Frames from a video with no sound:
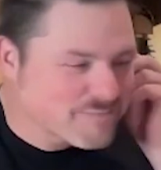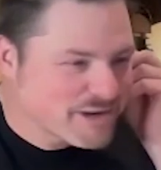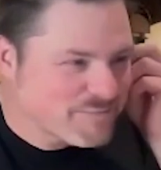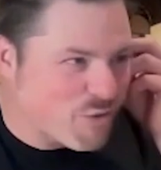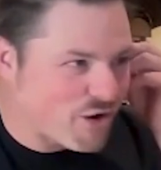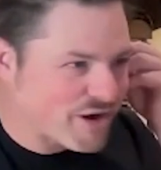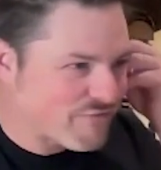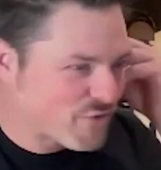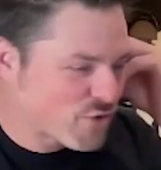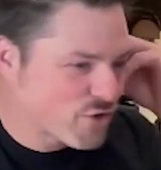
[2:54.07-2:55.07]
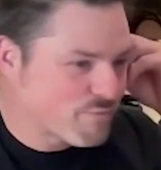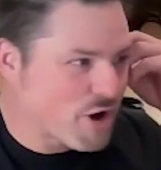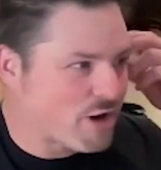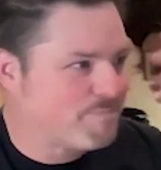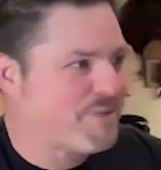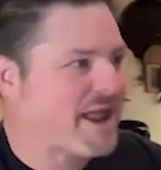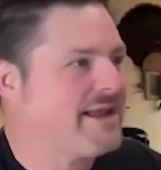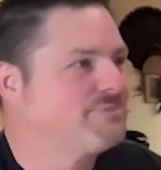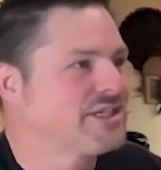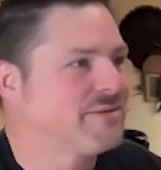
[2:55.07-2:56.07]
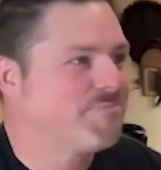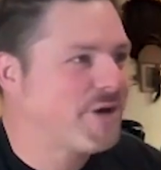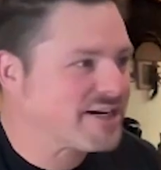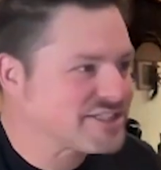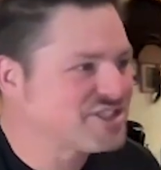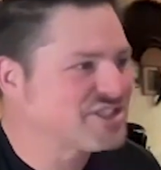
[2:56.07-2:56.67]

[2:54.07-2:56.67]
to be part of a group called Babes and Bucks